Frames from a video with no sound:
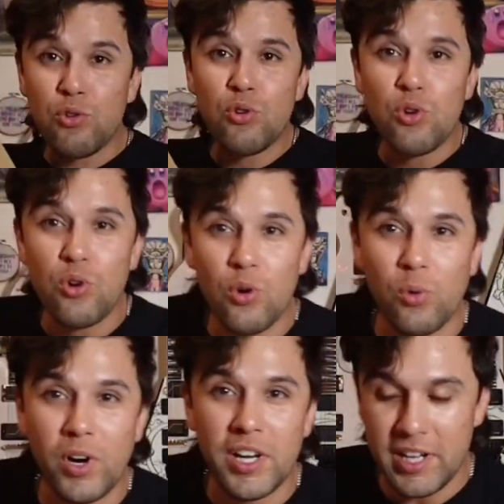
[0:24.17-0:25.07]
Ooh,
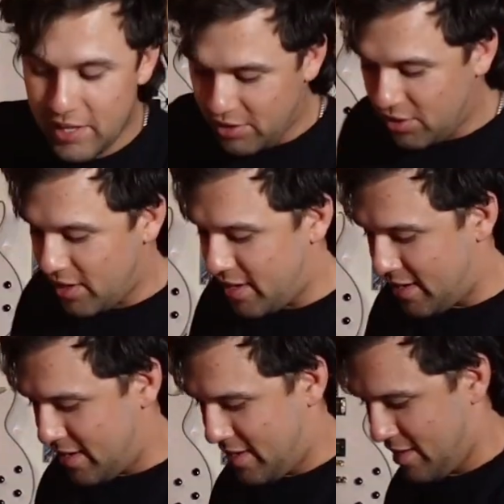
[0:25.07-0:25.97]
what is
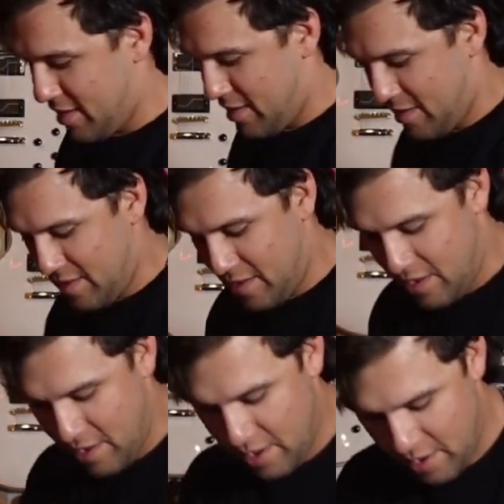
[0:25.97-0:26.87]
it?
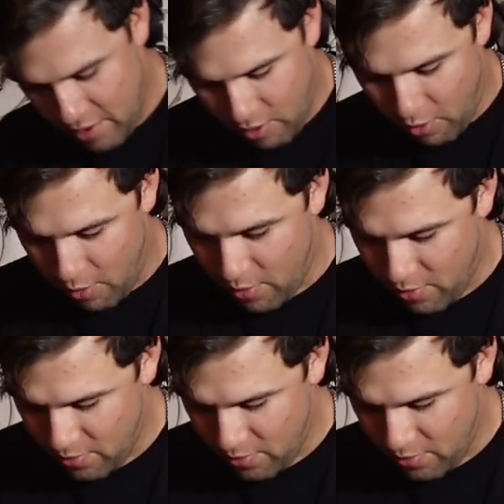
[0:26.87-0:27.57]
Oh.